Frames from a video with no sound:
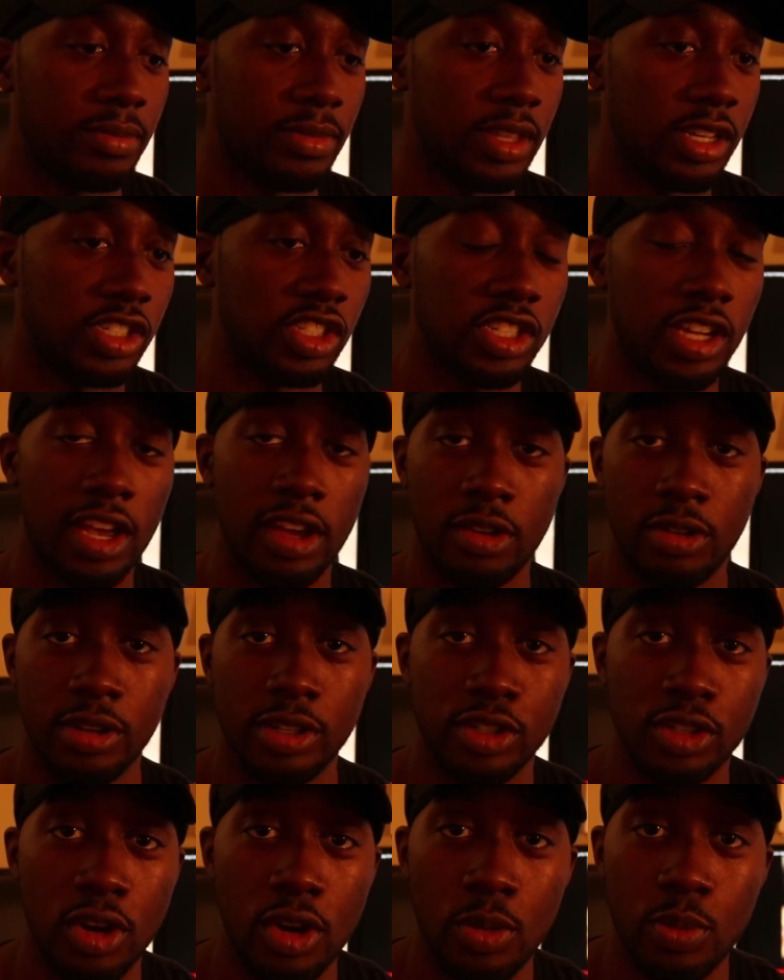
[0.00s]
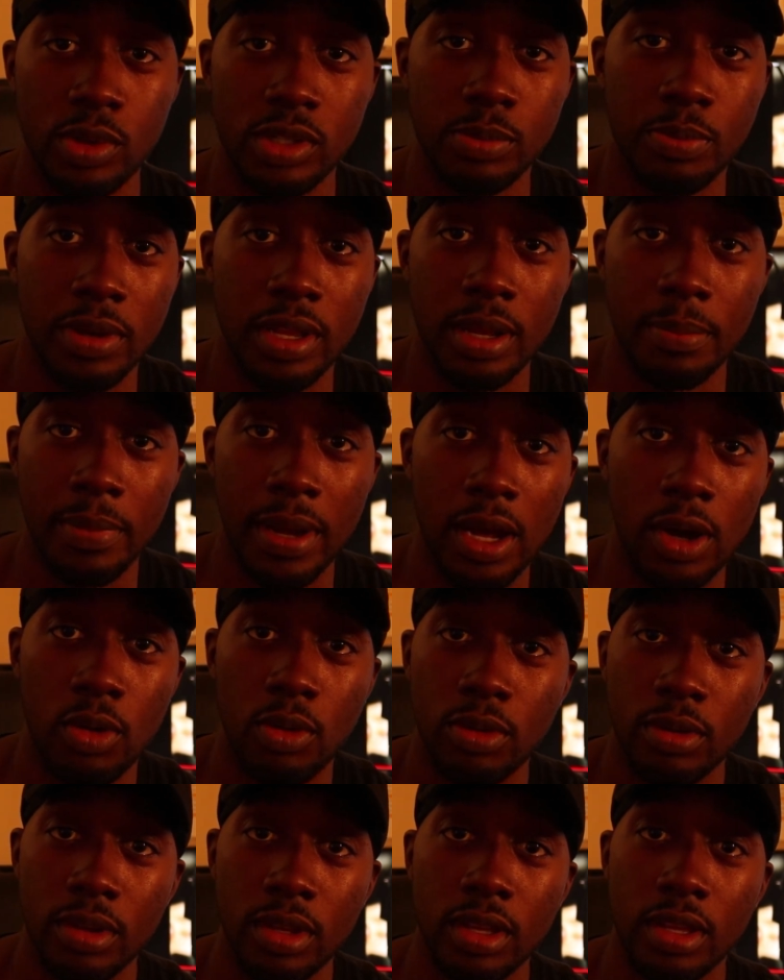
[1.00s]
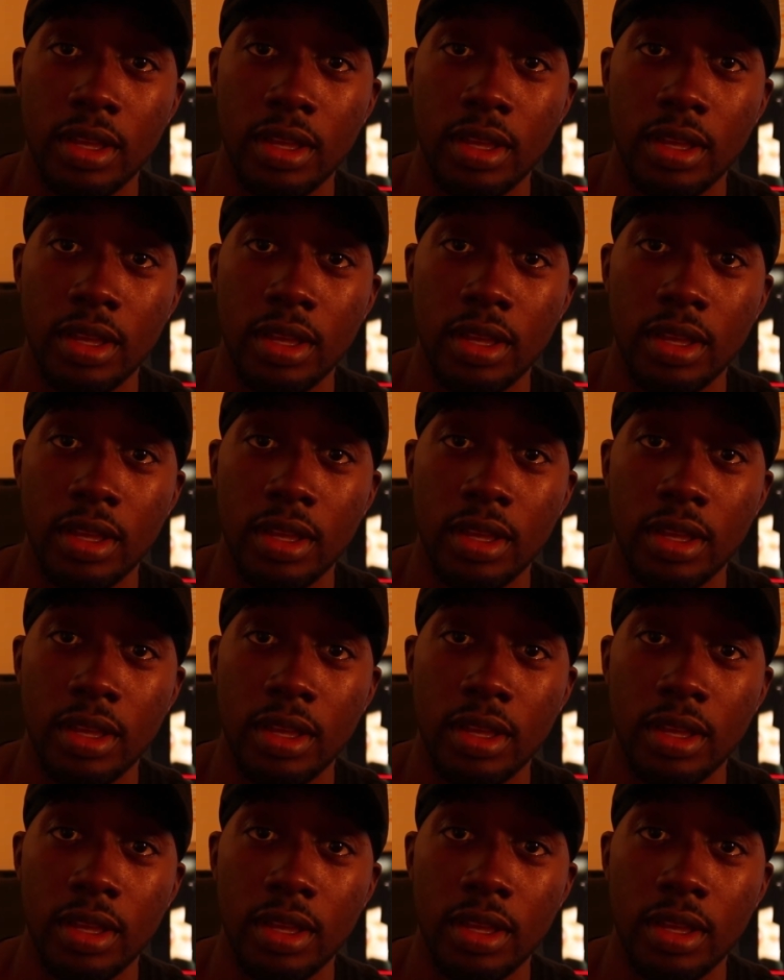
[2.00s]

This channel has always been about